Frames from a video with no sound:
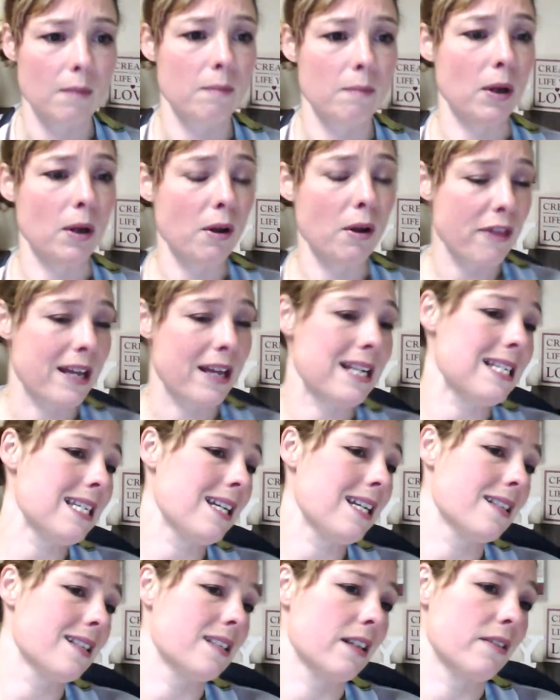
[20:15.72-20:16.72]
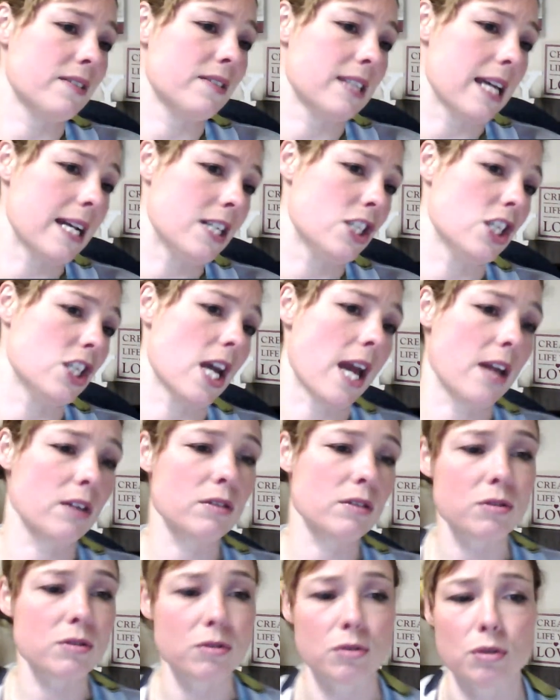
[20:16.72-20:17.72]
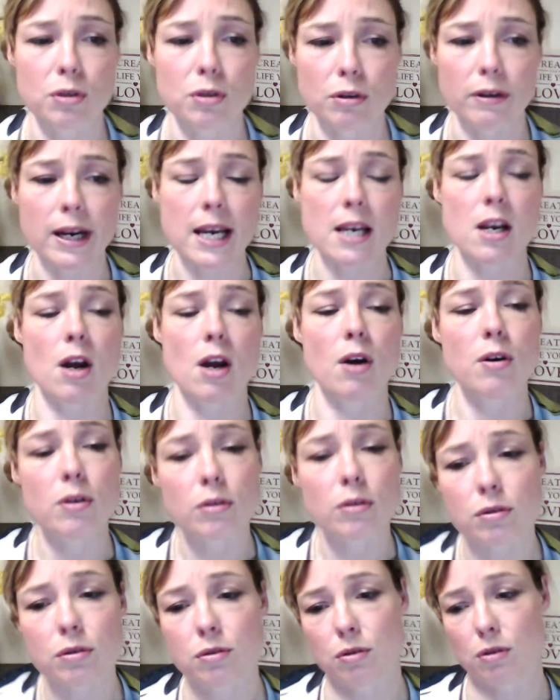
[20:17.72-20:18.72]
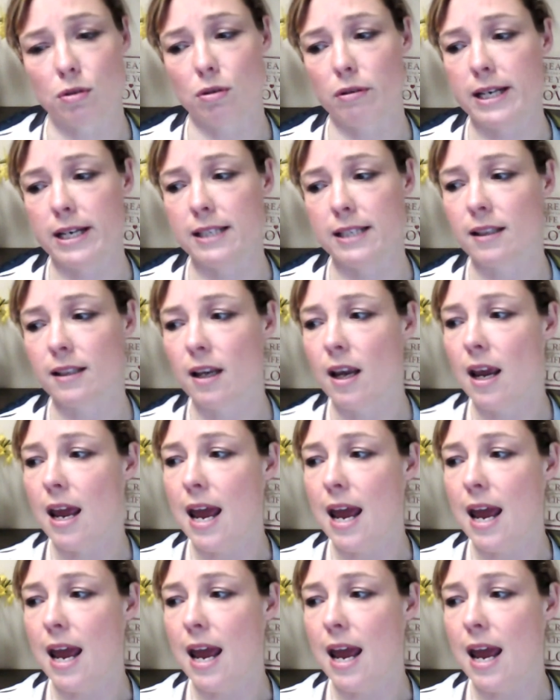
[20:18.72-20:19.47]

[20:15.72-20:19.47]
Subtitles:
Be authentic, as I've said, share your story, know your stories,